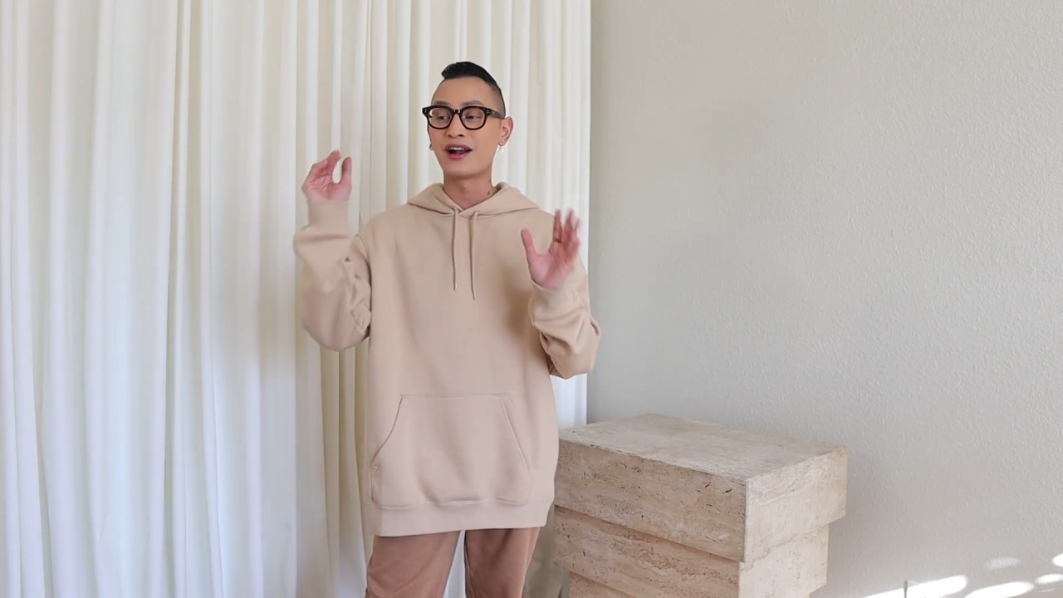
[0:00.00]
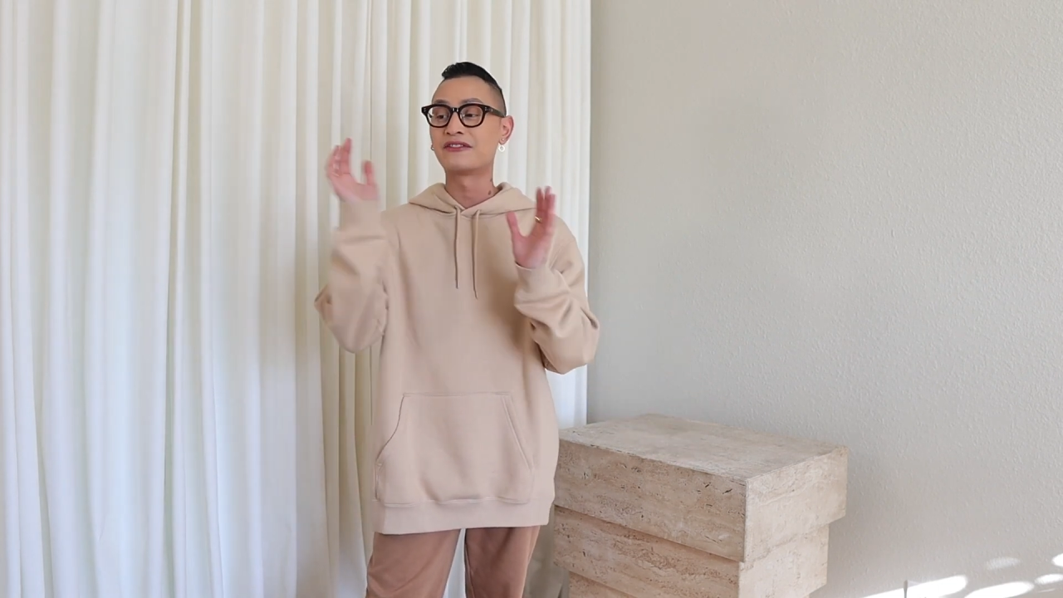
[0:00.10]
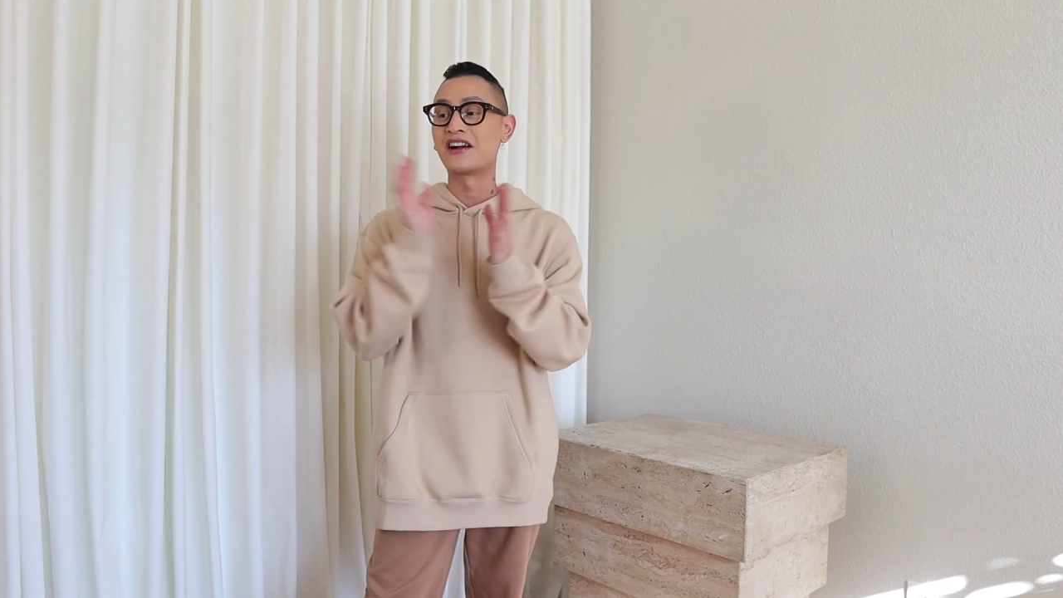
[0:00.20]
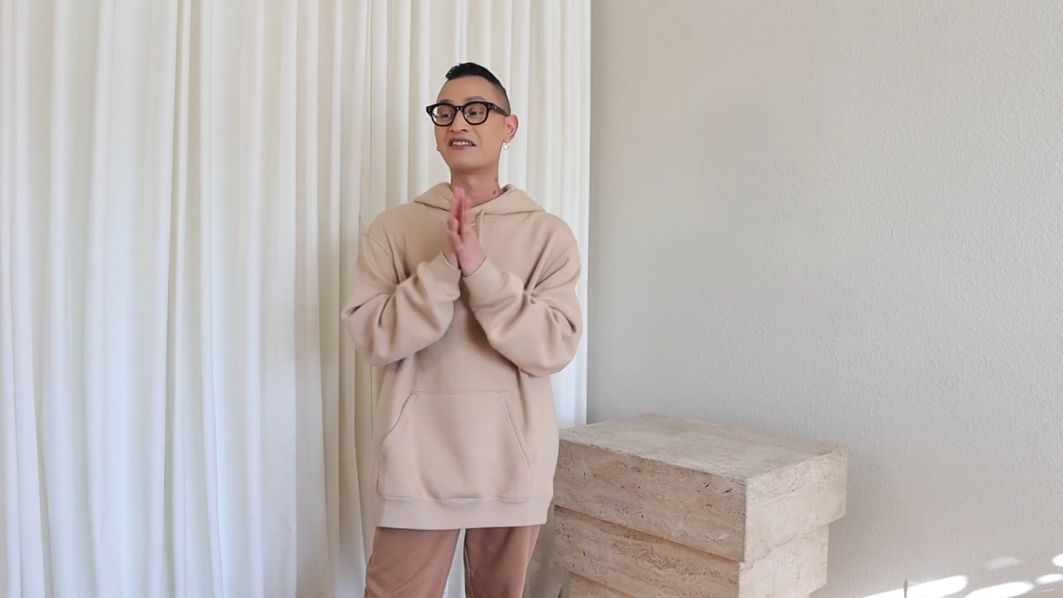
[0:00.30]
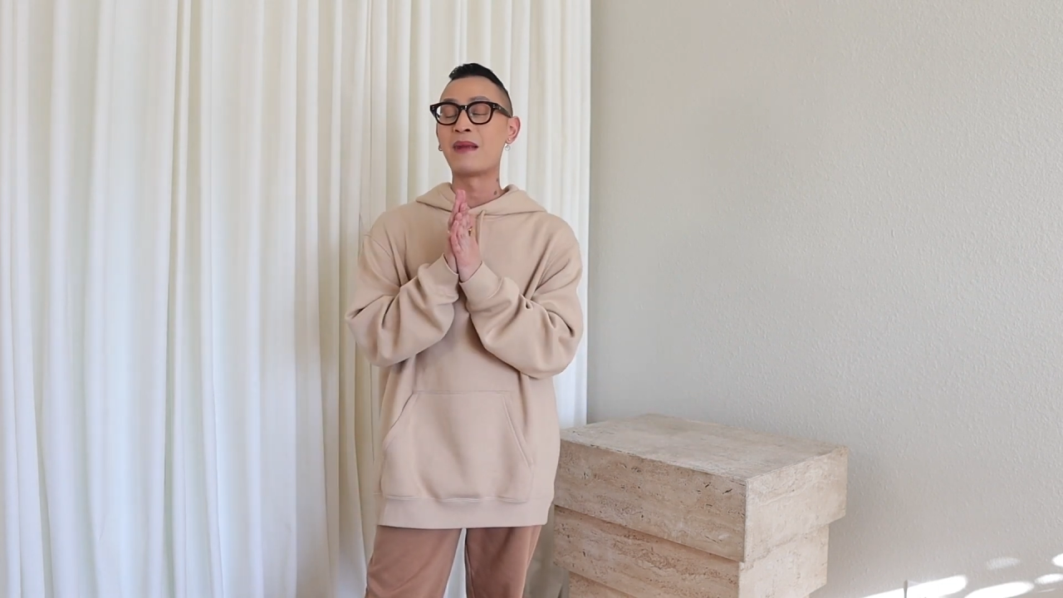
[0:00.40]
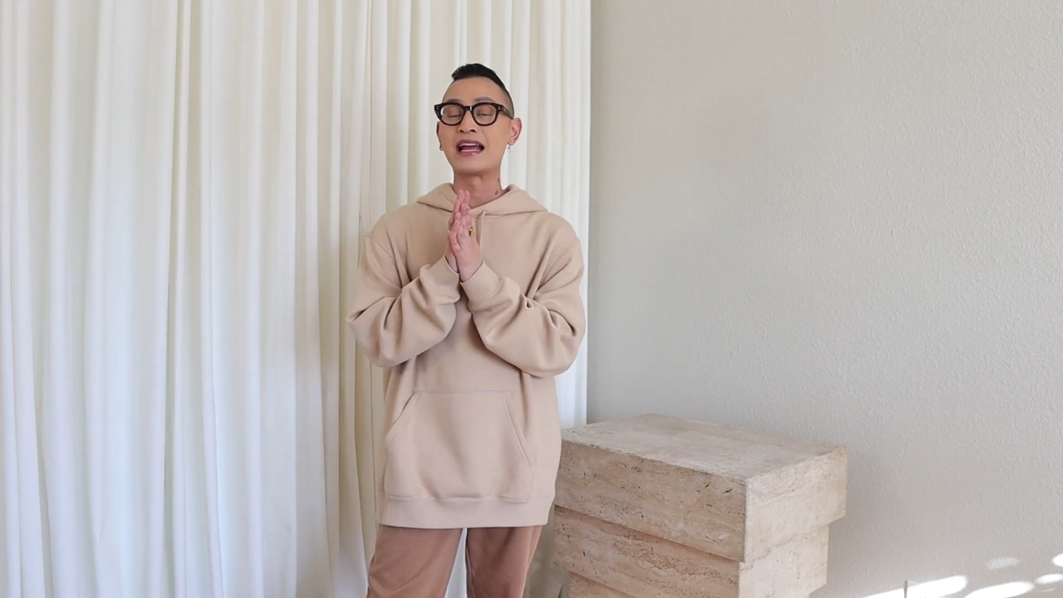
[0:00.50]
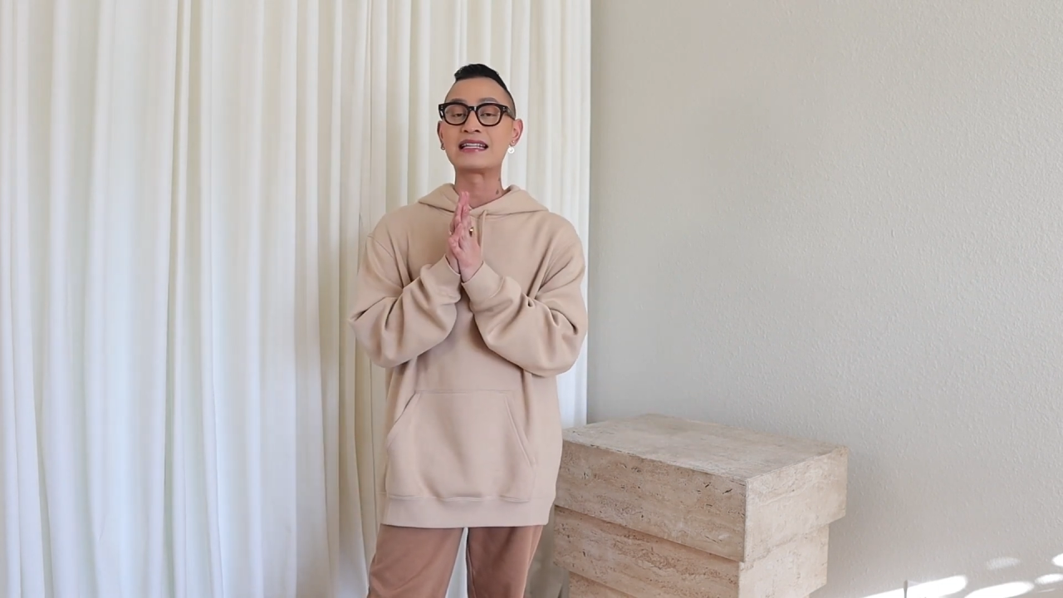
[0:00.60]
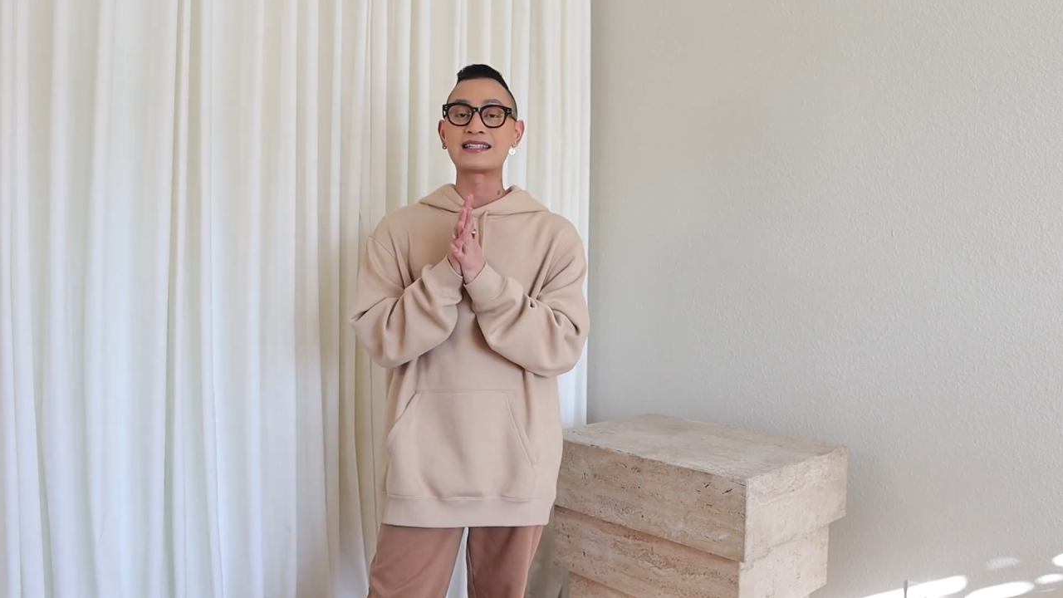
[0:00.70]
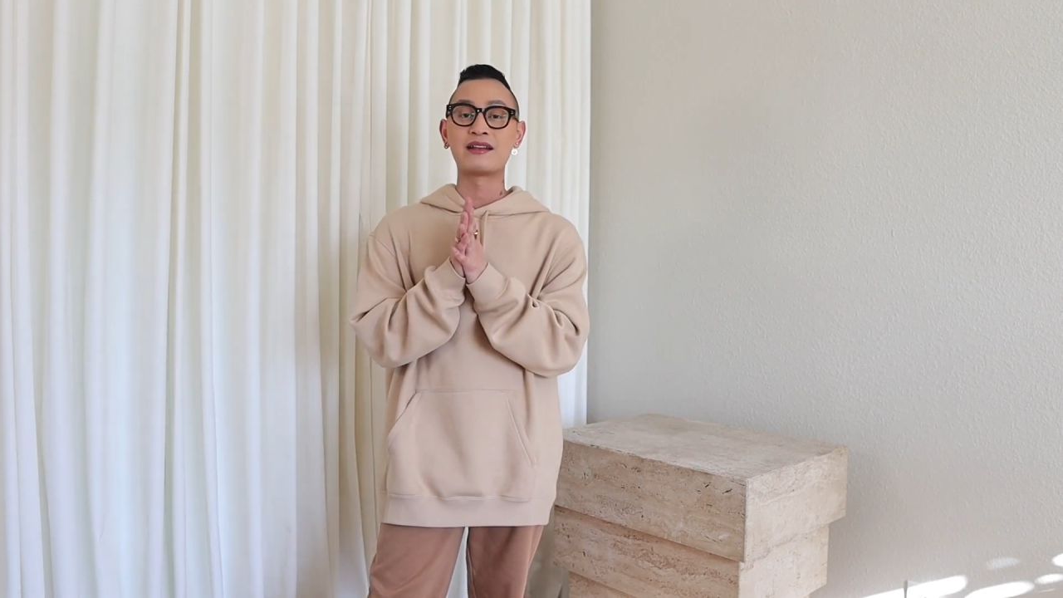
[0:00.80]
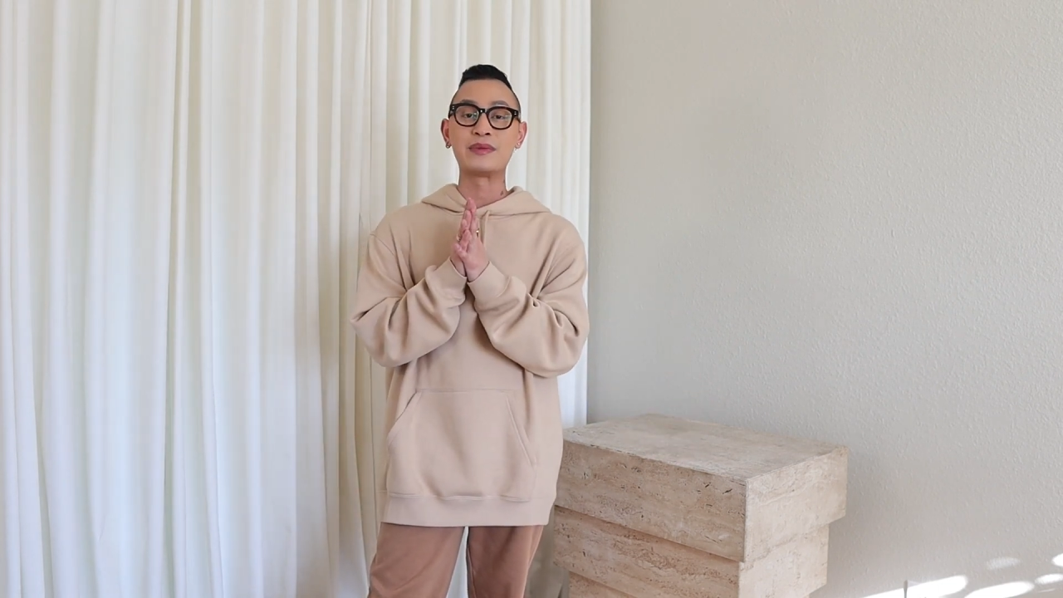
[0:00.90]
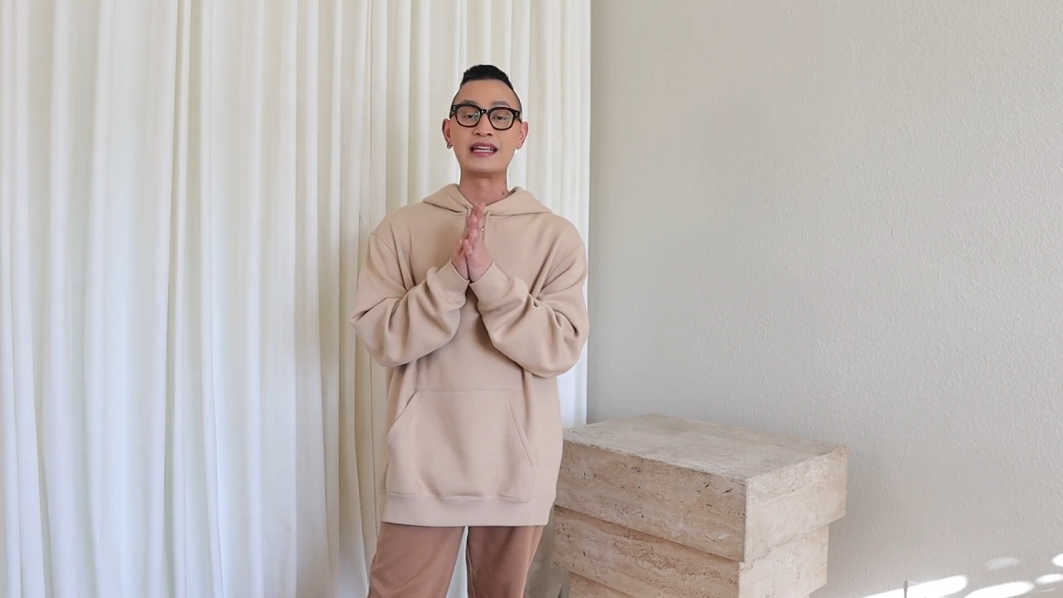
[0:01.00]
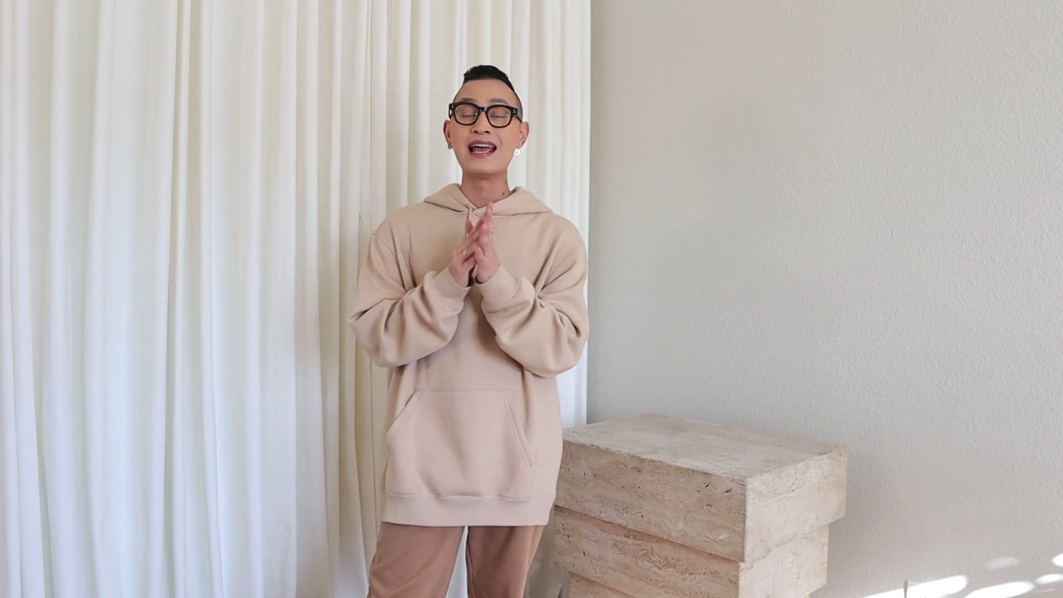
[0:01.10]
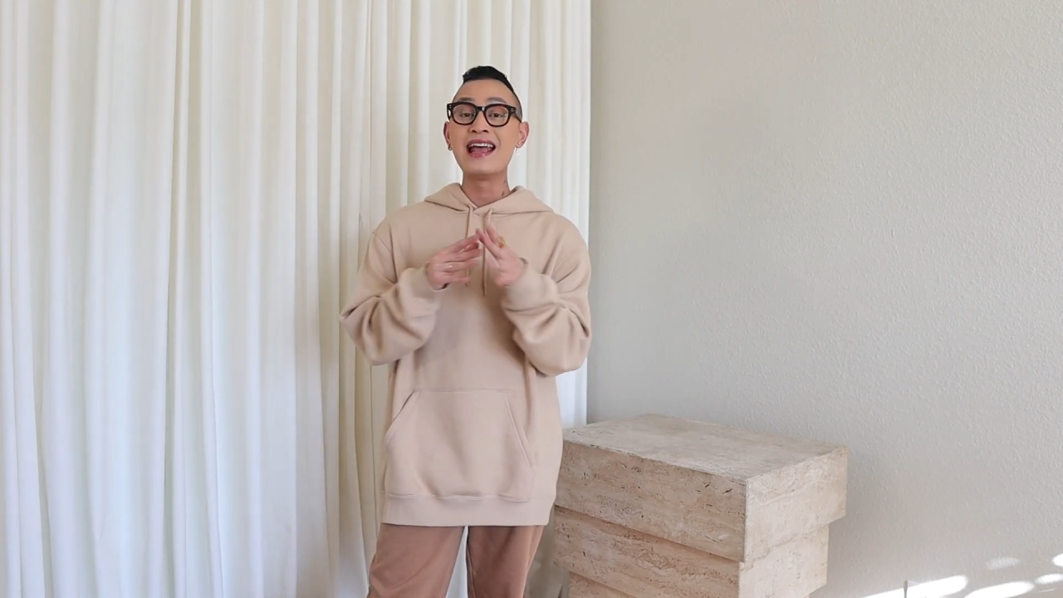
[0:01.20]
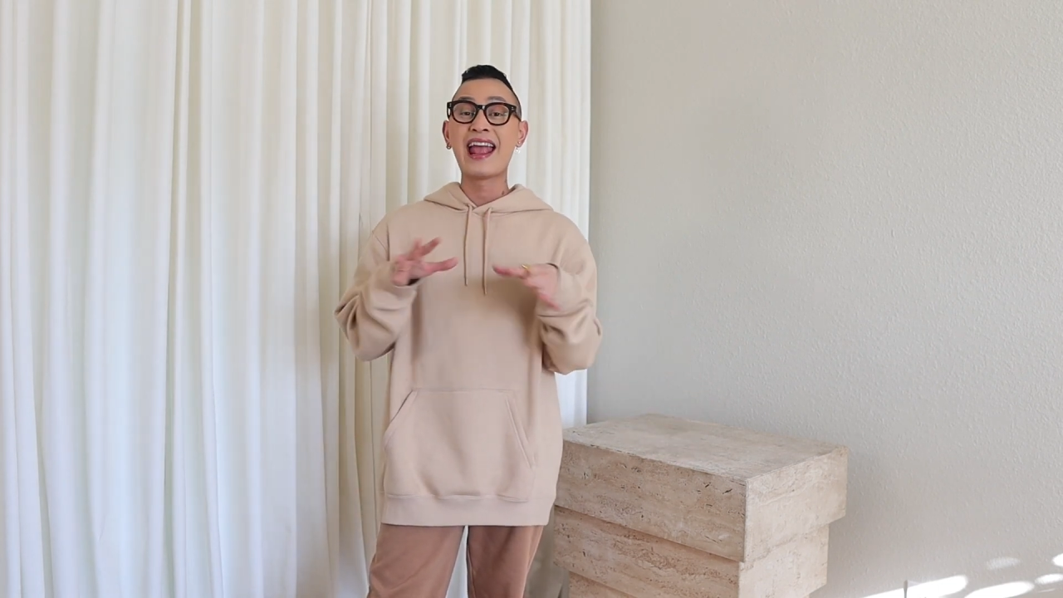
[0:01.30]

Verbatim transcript: a friend of mine sent me